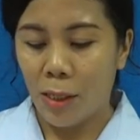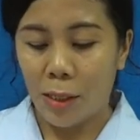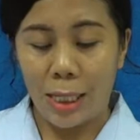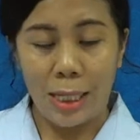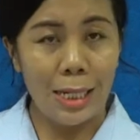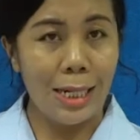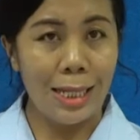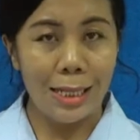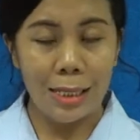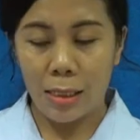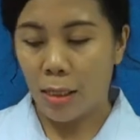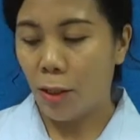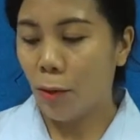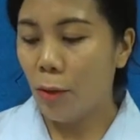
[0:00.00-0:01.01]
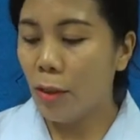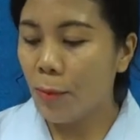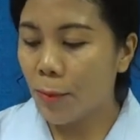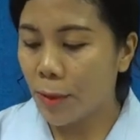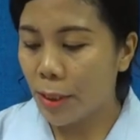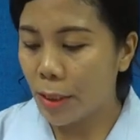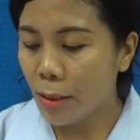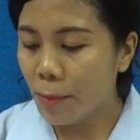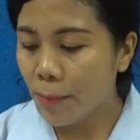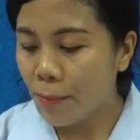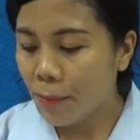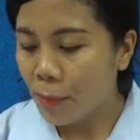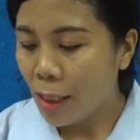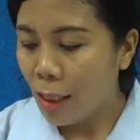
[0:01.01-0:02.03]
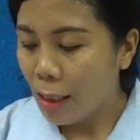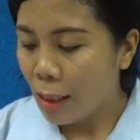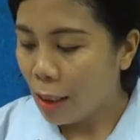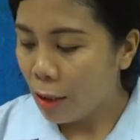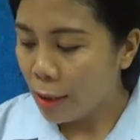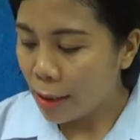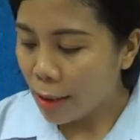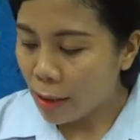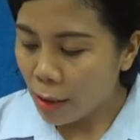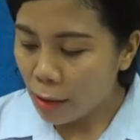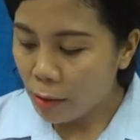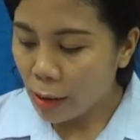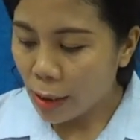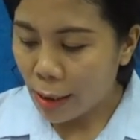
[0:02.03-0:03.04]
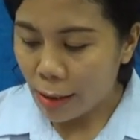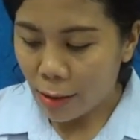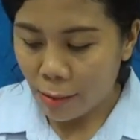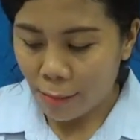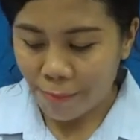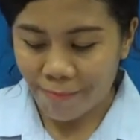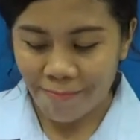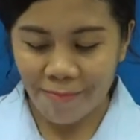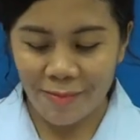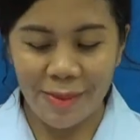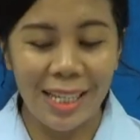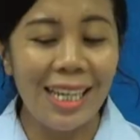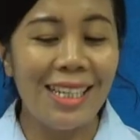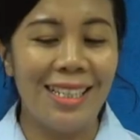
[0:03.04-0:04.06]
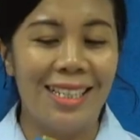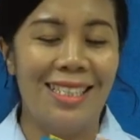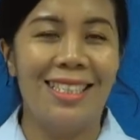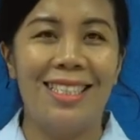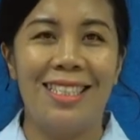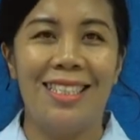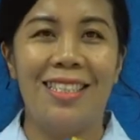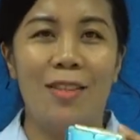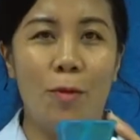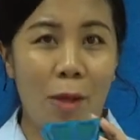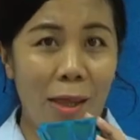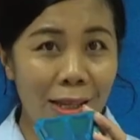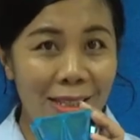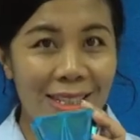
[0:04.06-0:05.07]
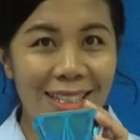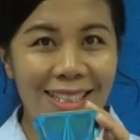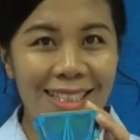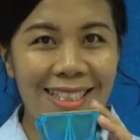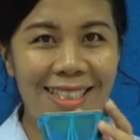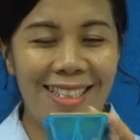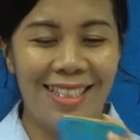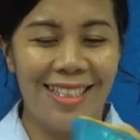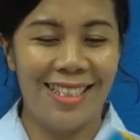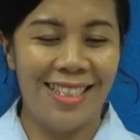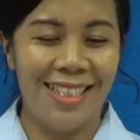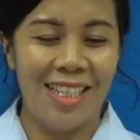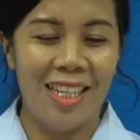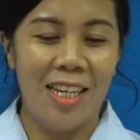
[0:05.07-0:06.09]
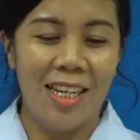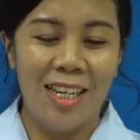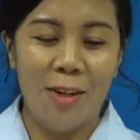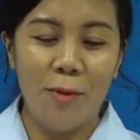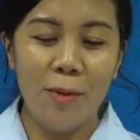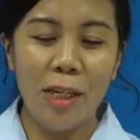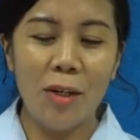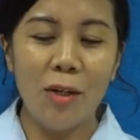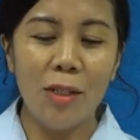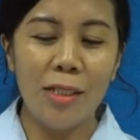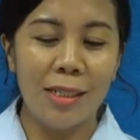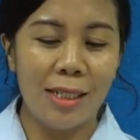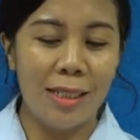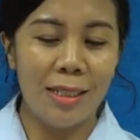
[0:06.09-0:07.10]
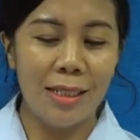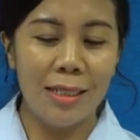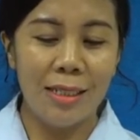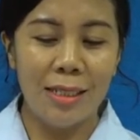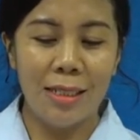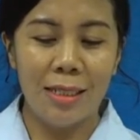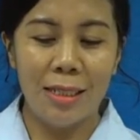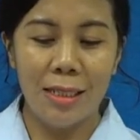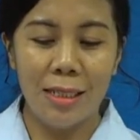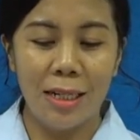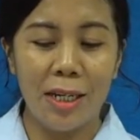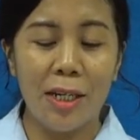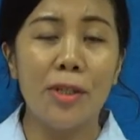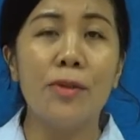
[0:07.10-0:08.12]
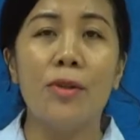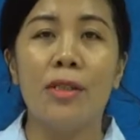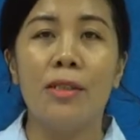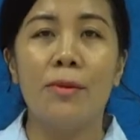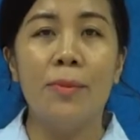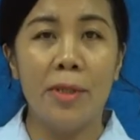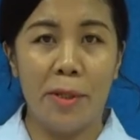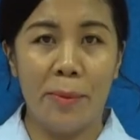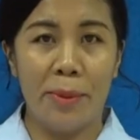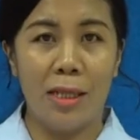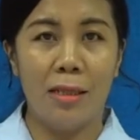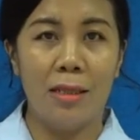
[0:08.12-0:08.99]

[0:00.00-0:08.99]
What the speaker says: Okay, that is triangular prism. Now let's take a look at this. What is this? We call this triangular pyramid.